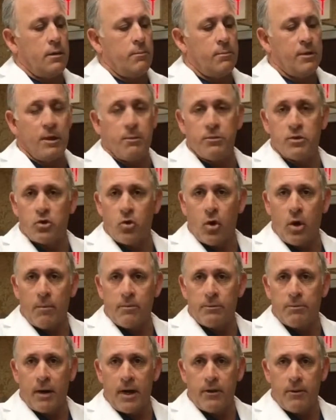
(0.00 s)
be
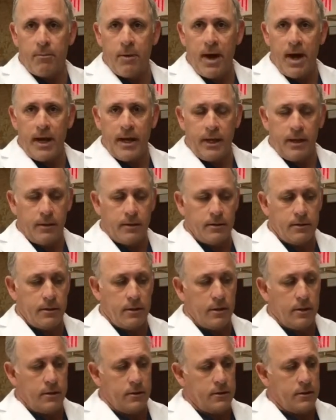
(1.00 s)
absorbed by the body.
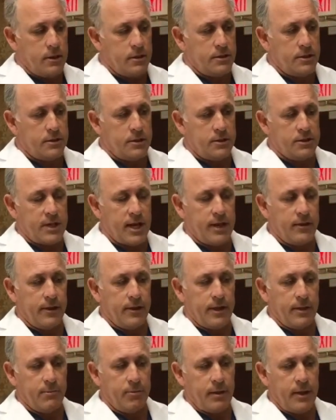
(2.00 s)
This is a
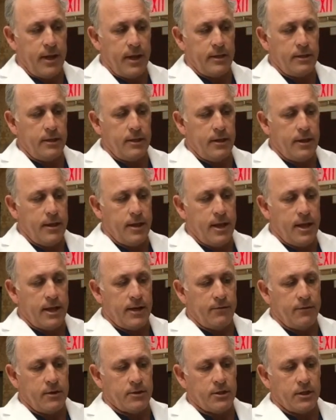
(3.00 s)
saline implant, and
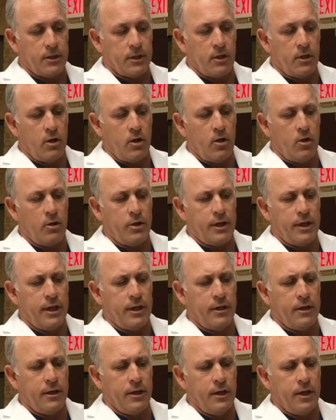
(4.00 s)
if there's a little hole in
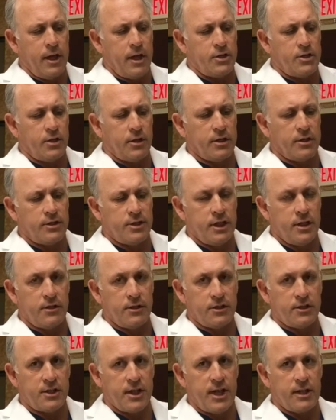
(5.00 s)
it, as you can see,
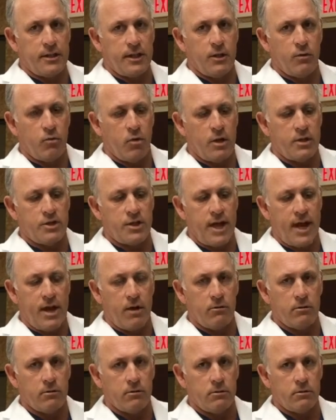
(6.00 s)
the saline runs
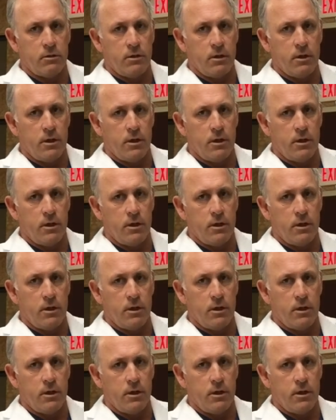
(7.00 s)
out,